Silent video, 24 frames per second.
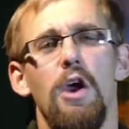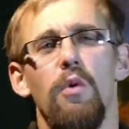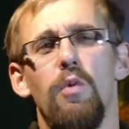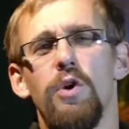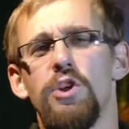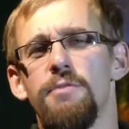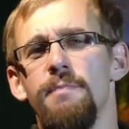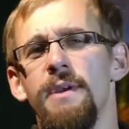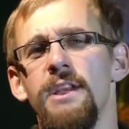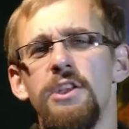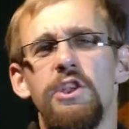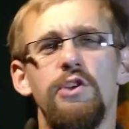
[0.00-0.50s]

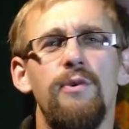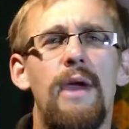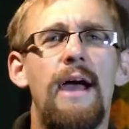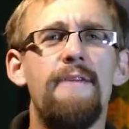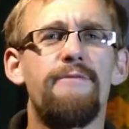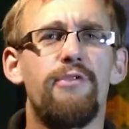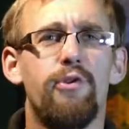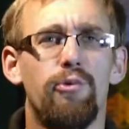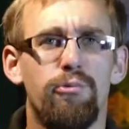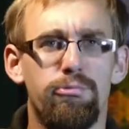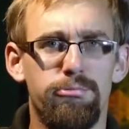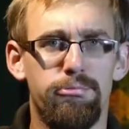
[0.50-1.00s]
which means you
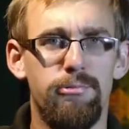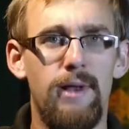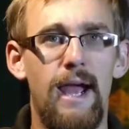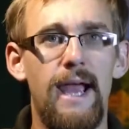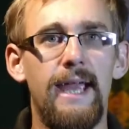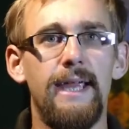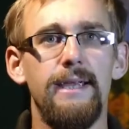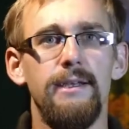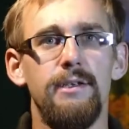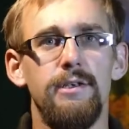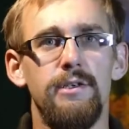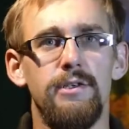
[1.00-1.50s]
have the
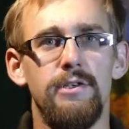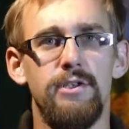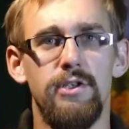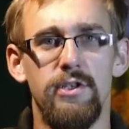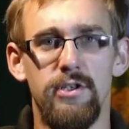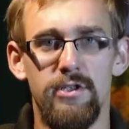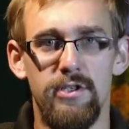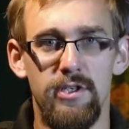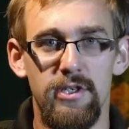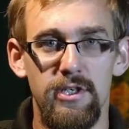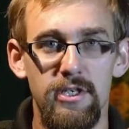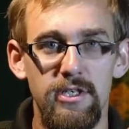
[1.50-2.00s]
right
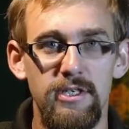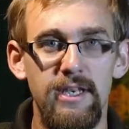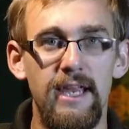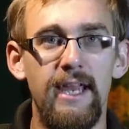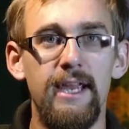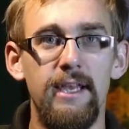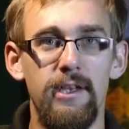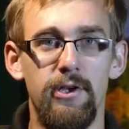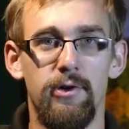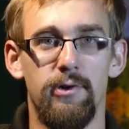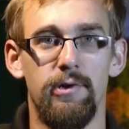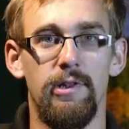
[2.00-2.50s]
to
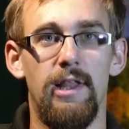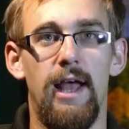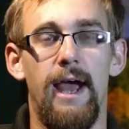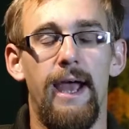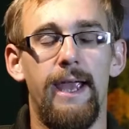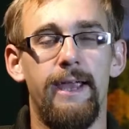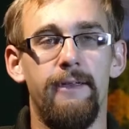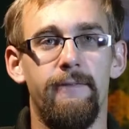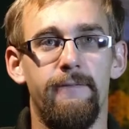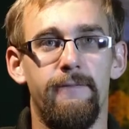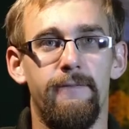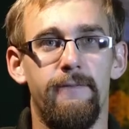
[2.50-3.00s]
sustain your
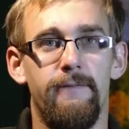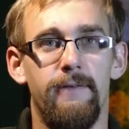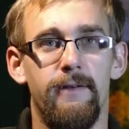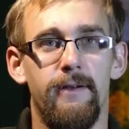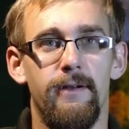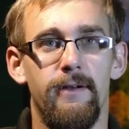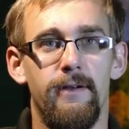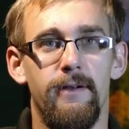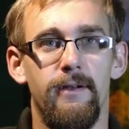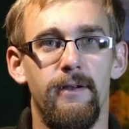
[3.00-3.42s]
life,